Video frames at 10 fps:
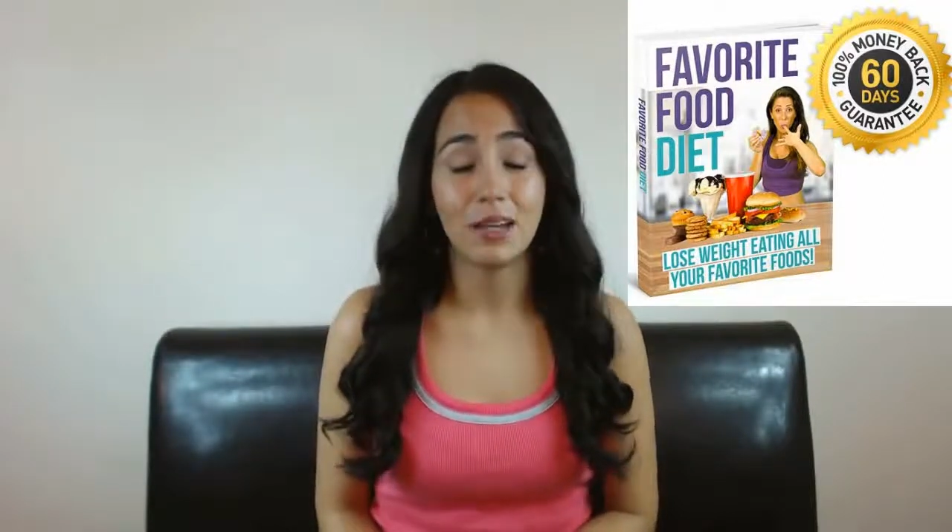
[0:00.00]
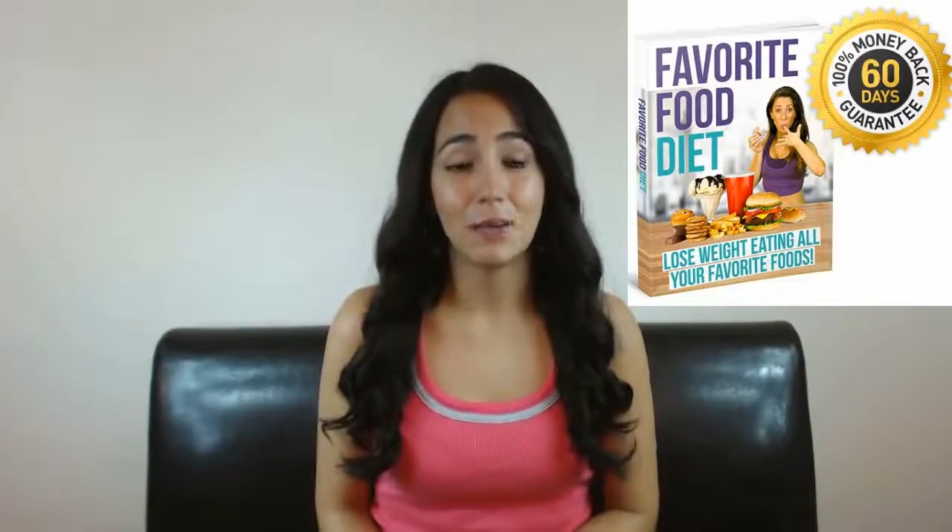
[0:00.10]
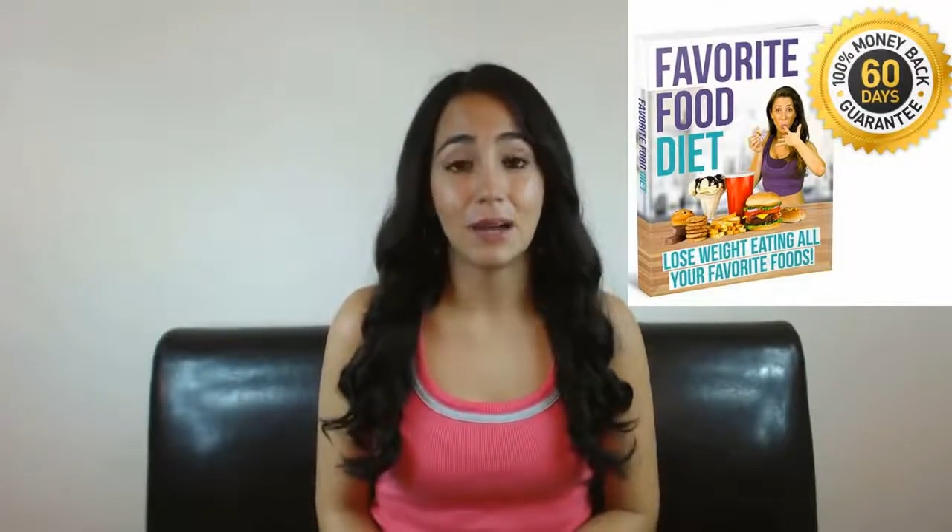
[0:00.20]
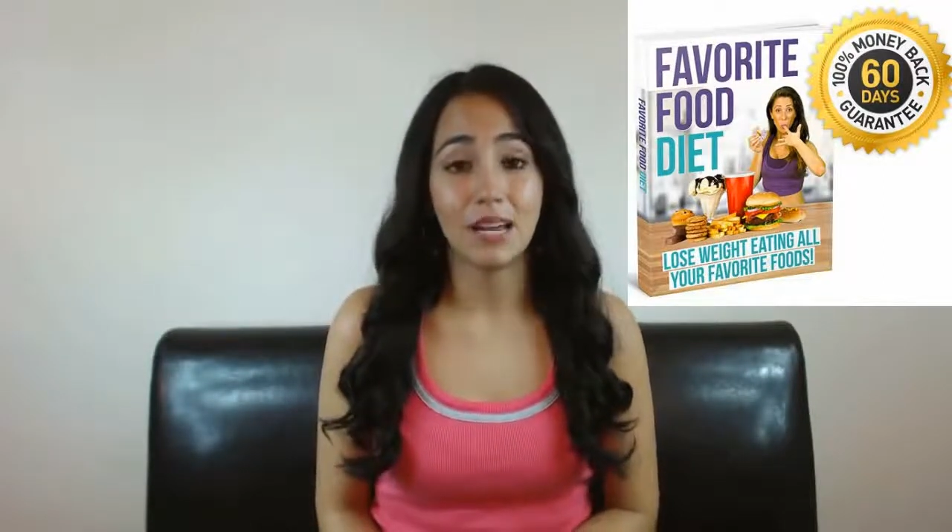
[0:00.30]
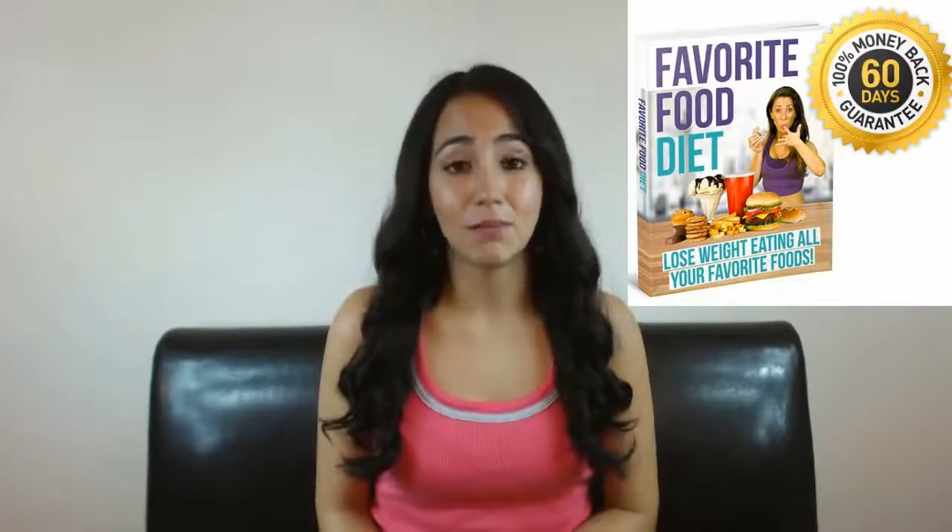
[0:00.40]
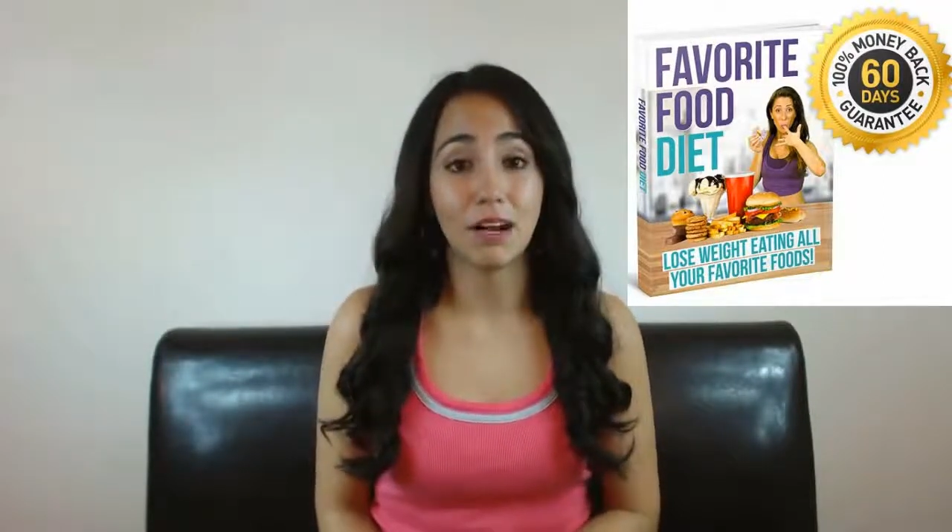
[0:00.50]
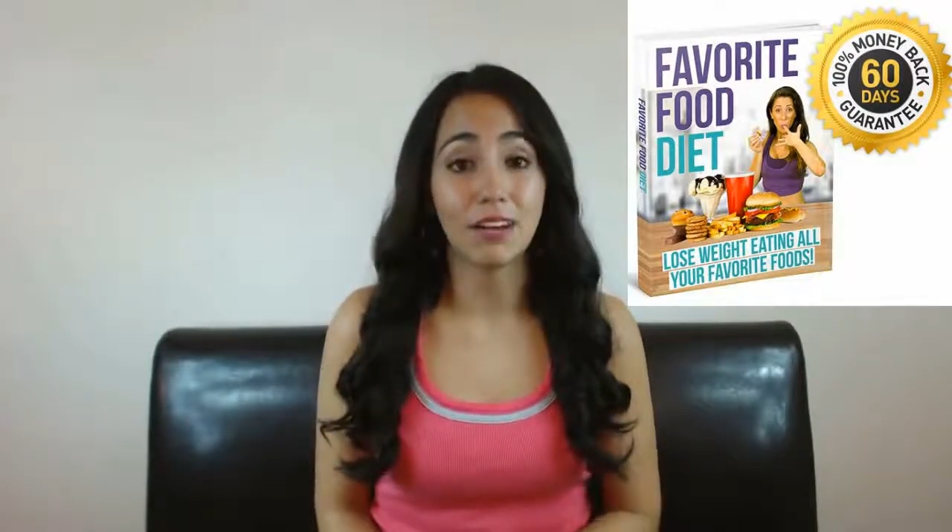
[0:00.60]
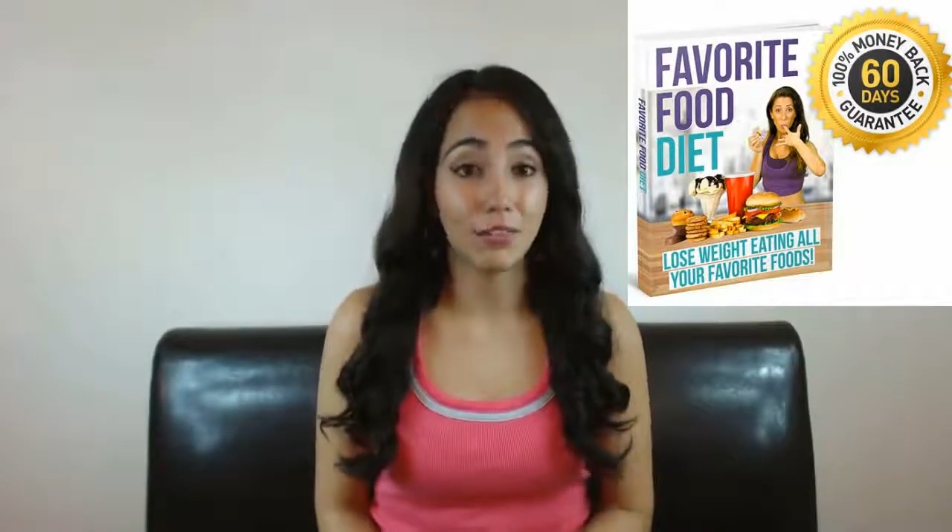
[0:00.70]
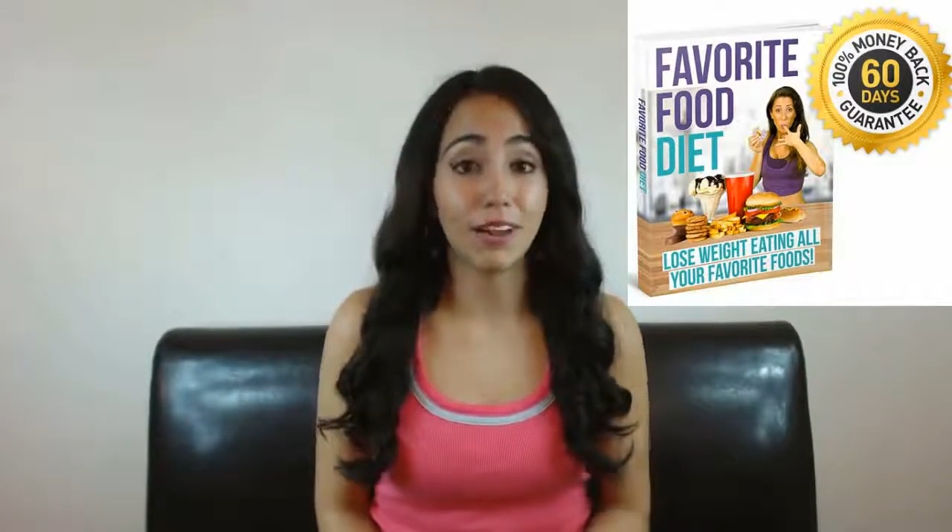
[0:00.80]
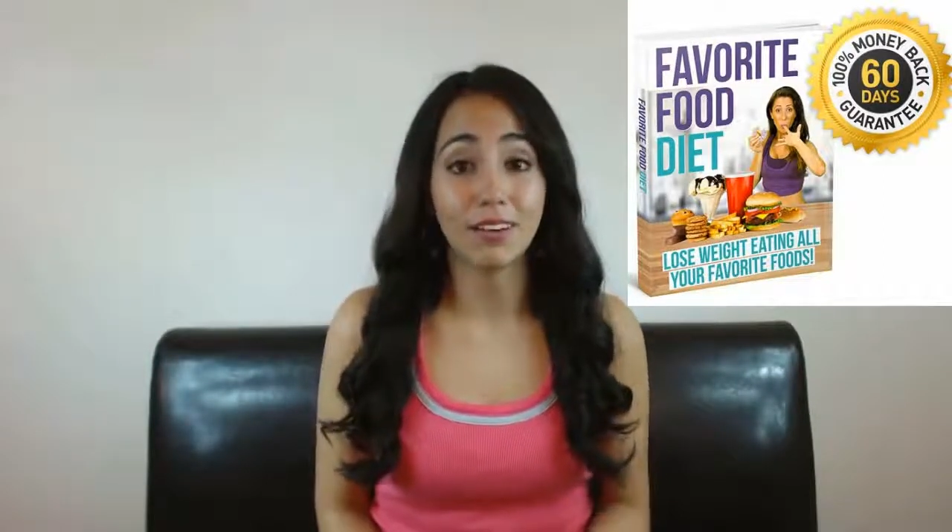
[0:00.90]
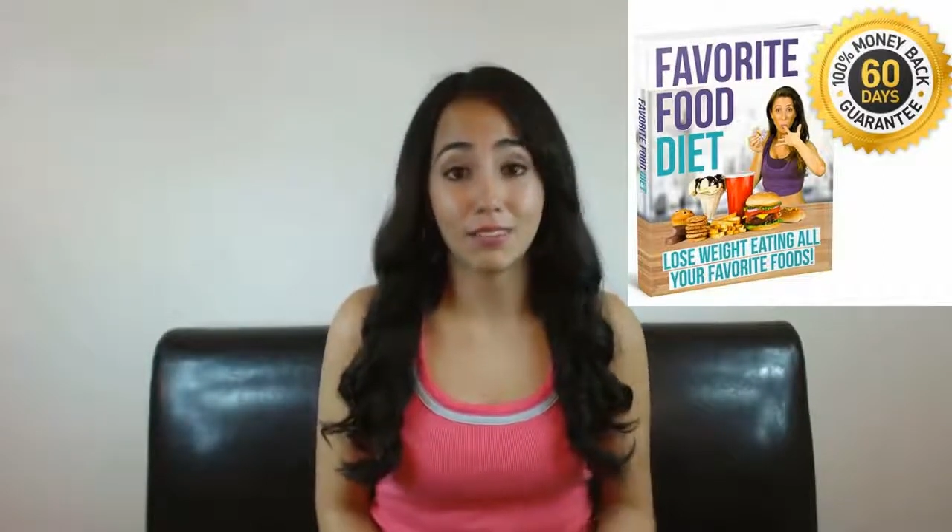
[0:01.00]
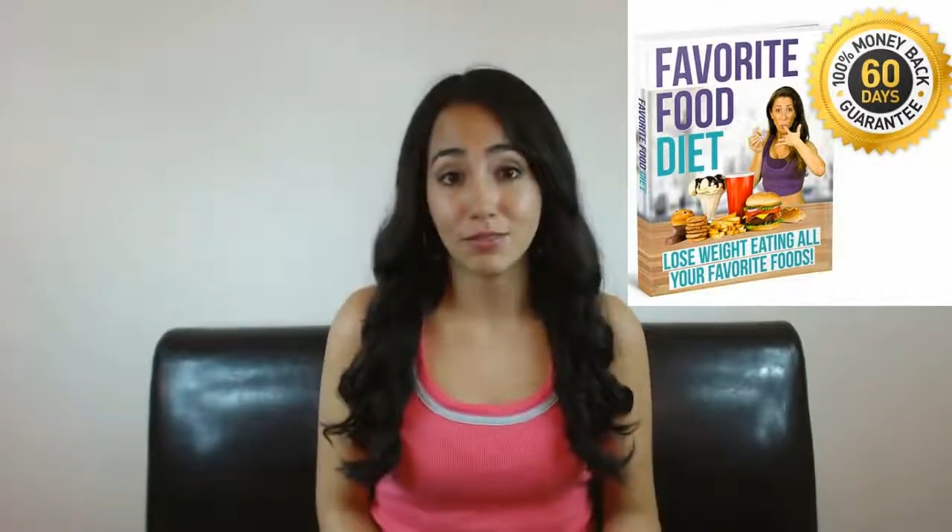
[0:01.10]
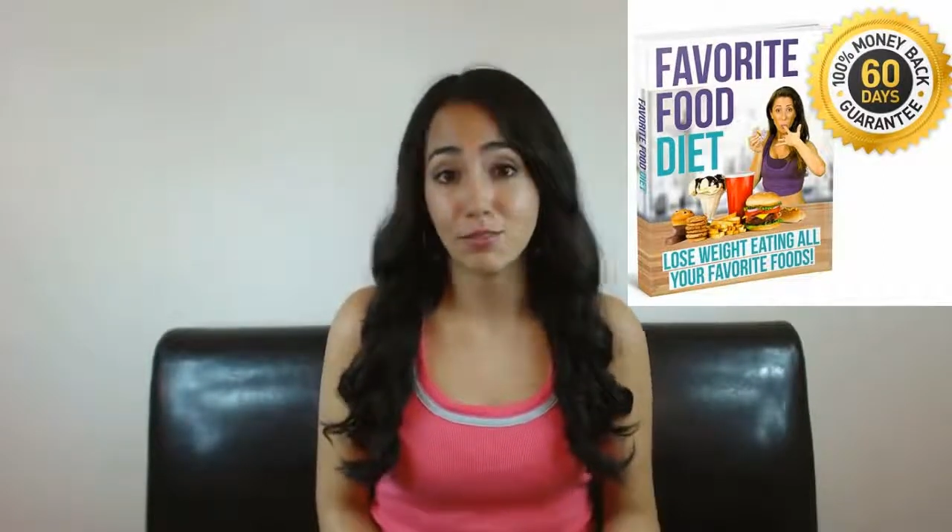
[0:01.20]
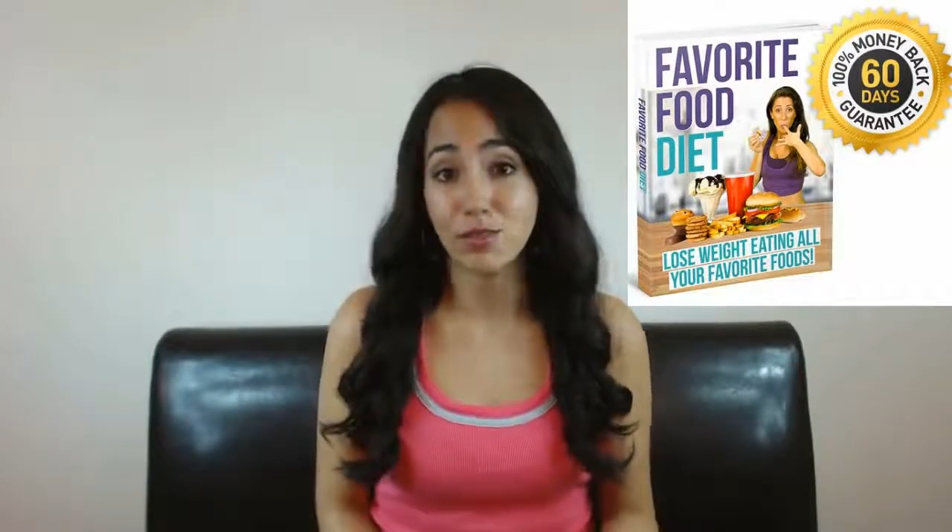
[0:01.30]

anyway, my friend